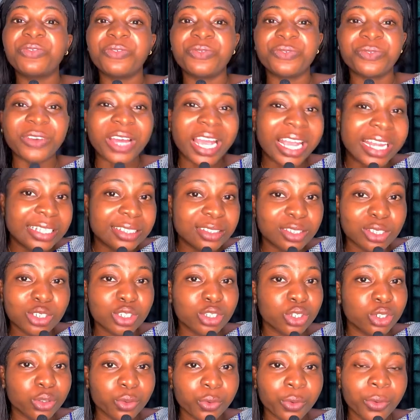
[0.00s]
find
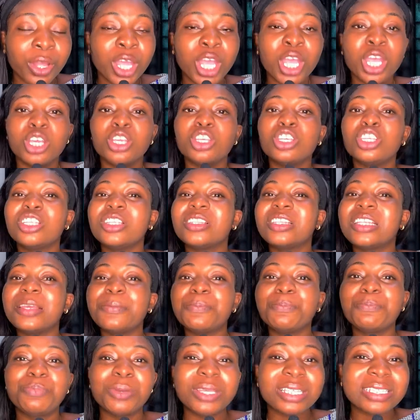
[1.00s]
you.
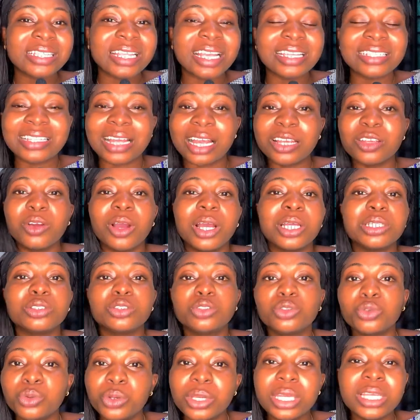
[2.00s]
The business that you
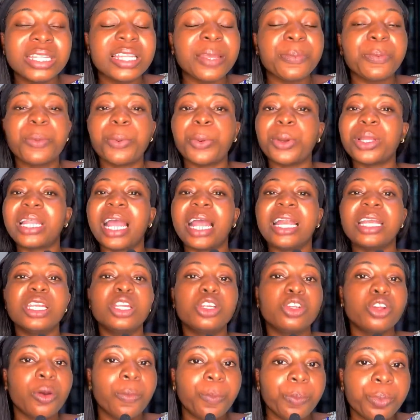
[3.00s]
are doing, the people that
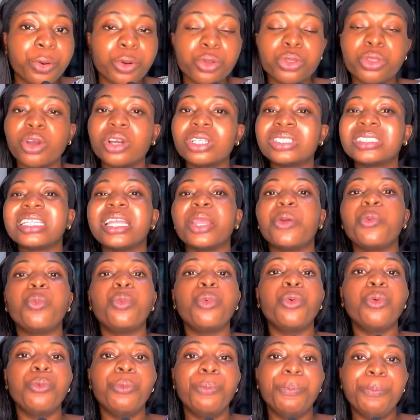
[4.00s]
need your product, they
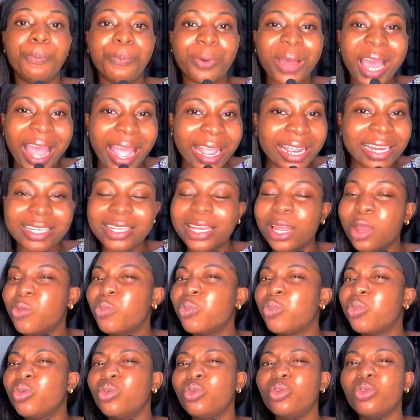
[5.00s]
will buy. They
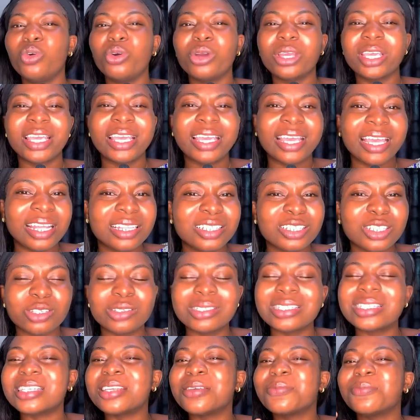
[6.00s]
will locate
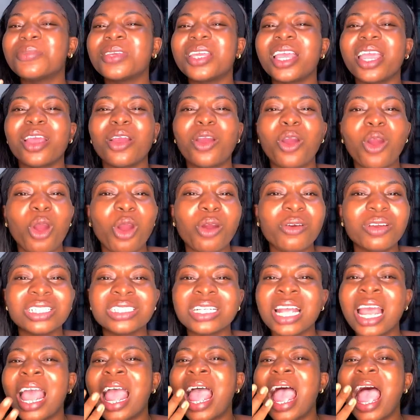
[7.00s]
you. See, be
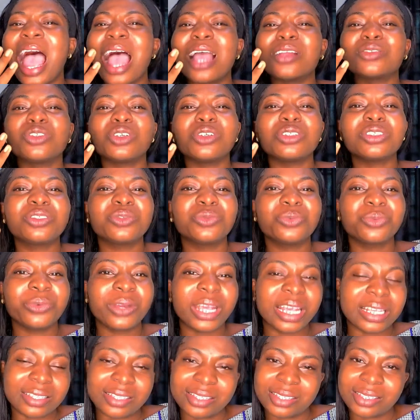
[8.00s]
encouraged. And just
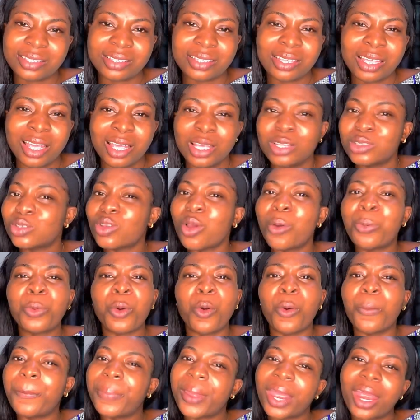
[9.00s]
rest. Stop
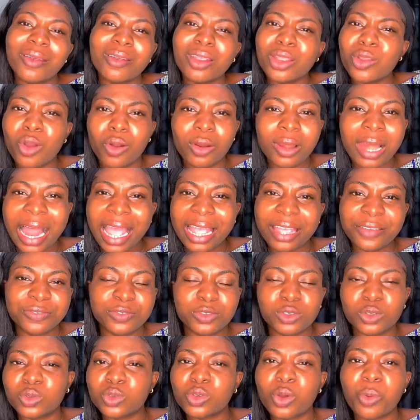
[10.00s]
comparing your life
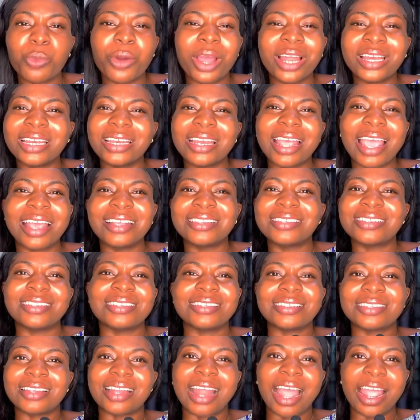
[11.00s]
to someone
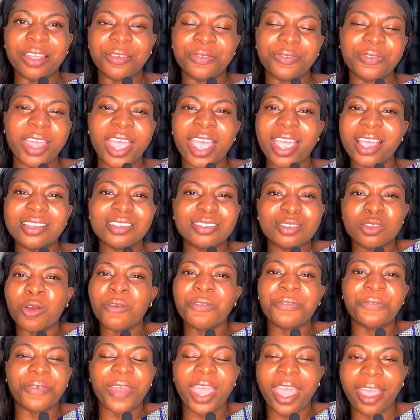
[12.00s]
else's life. It's
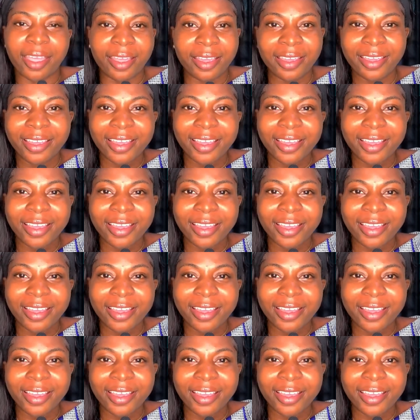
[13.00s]
not fair.